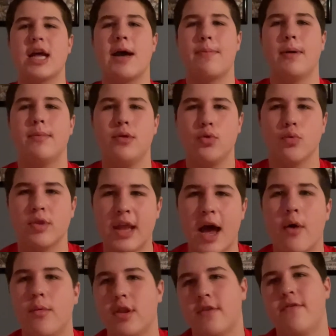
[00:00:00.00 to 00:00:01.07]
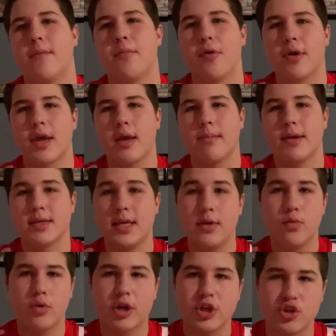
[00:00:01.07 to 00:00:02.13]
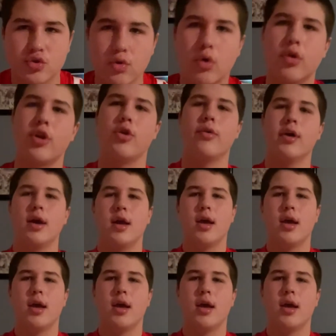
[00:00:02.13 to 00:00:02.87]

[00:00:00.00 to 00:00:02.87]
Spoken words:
him, you will not win the football game because he will control you.